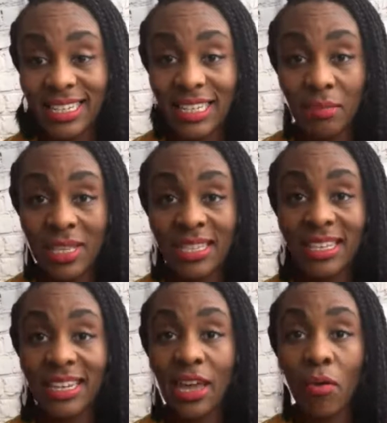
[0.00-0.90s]

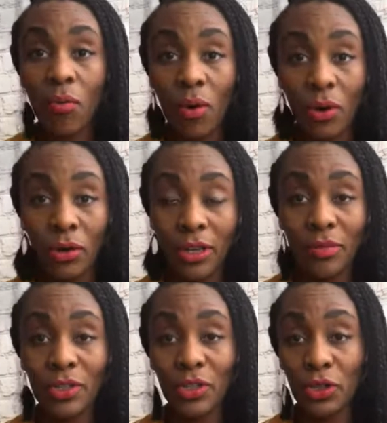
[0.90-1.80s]
Lisiki.
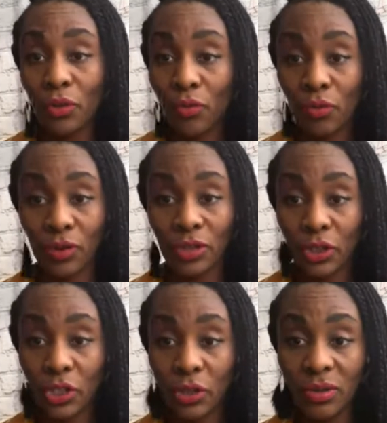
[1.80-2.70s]
Welcome to Real Talk
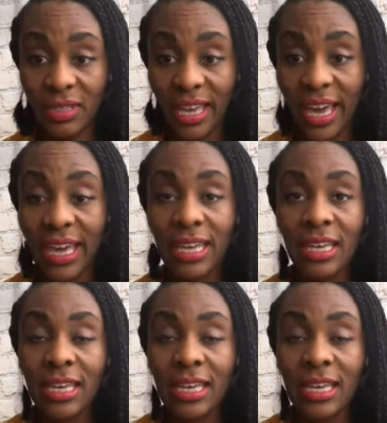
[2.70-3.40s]
Tuesday.